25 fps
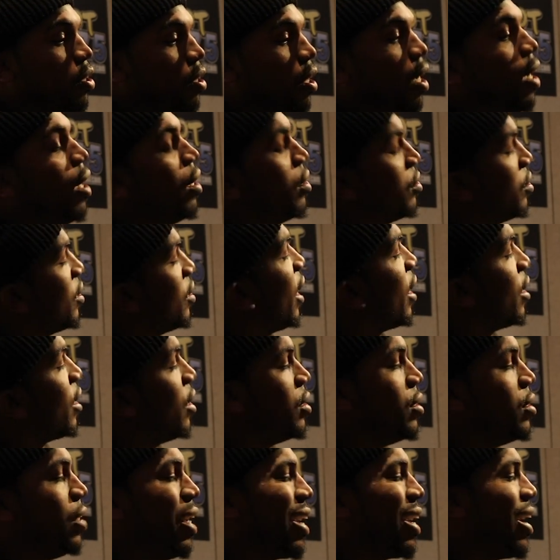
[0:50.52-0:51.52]
I was like,
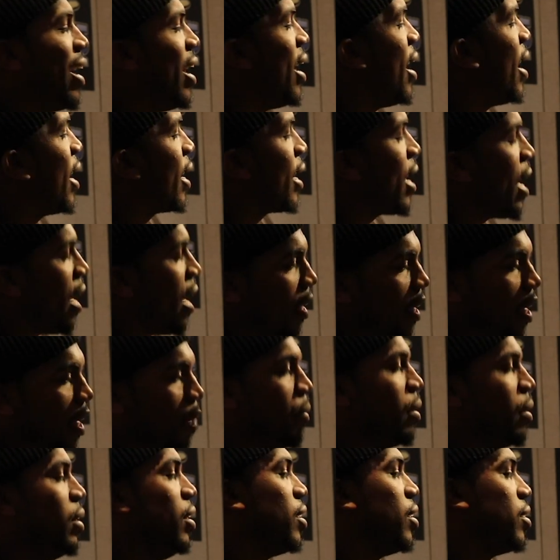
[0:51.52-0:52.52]
listen, I got I gotta get
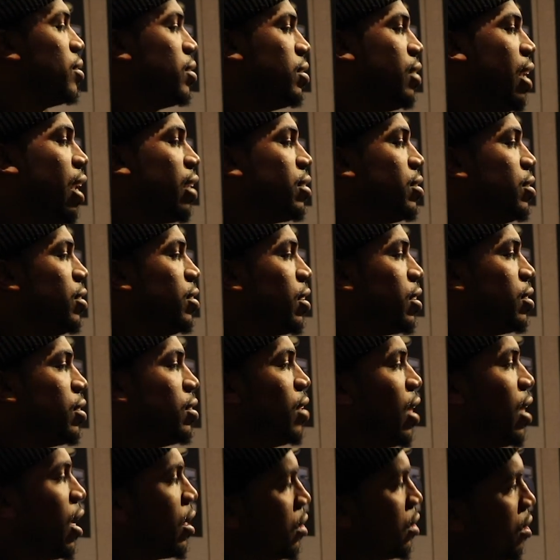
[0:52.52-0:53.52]
my nigga Stackz on here.
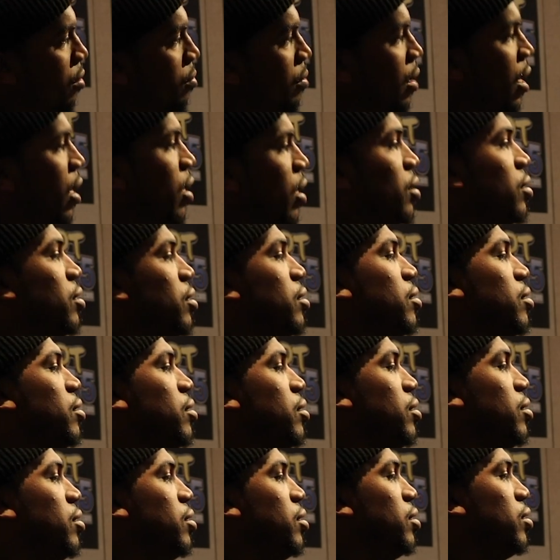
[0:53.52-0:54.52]
Stackz up next. That's
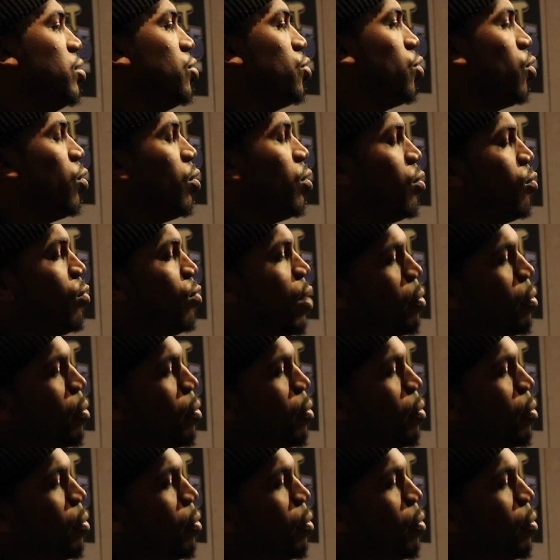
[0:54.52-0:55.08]
good looking, Brody.